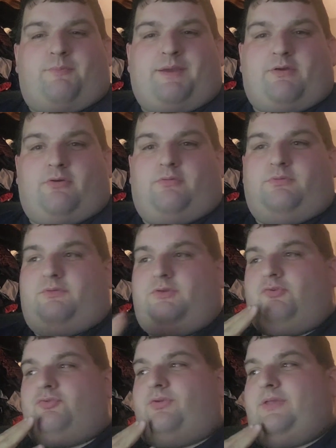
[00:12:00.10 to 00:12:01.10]
Romero
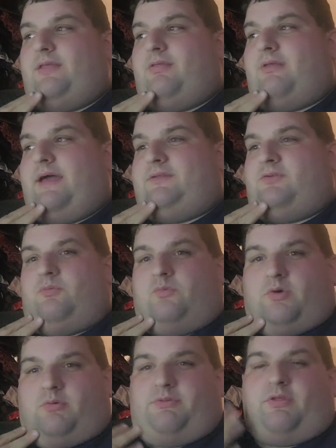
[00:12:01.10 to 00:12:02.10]
usually liked to
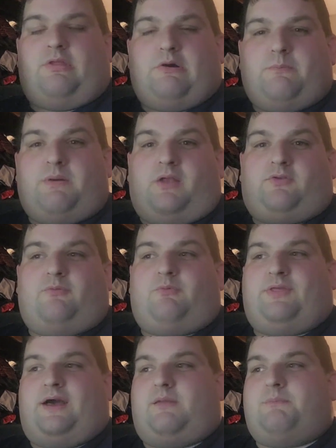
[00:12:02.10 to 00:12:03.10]
work with a low budget
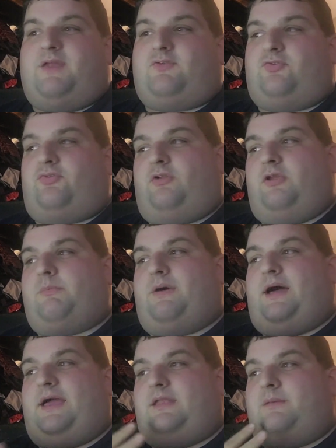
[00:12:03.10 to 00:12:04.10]
without a major studio
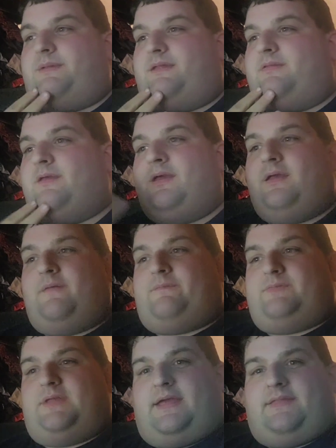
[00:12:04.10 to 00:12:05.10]
behind him, and
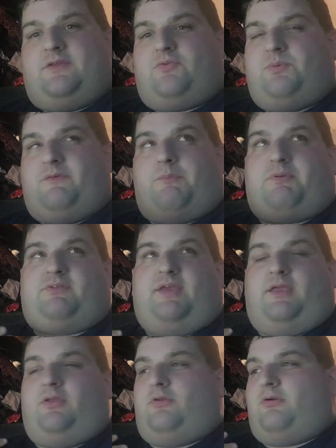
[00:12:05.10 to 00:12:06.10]
and this movie in
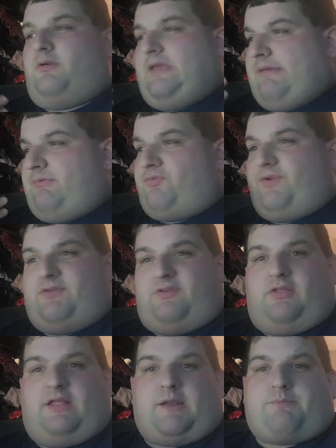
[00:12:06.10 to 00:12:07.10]
particular, he was
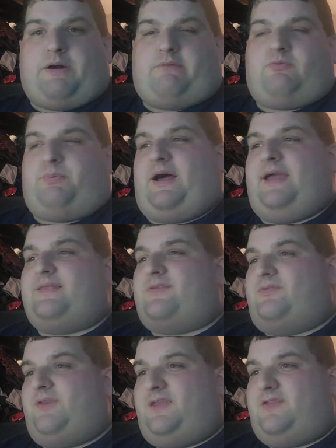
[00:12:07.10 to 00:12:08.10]
facing a lot of problems behind the
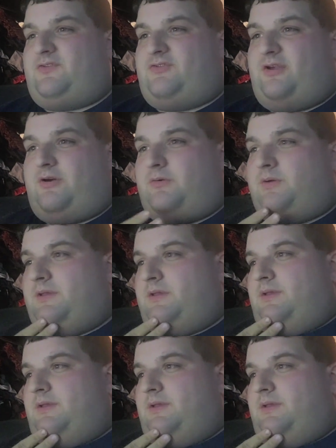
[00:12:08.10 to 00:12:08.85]
scenes, so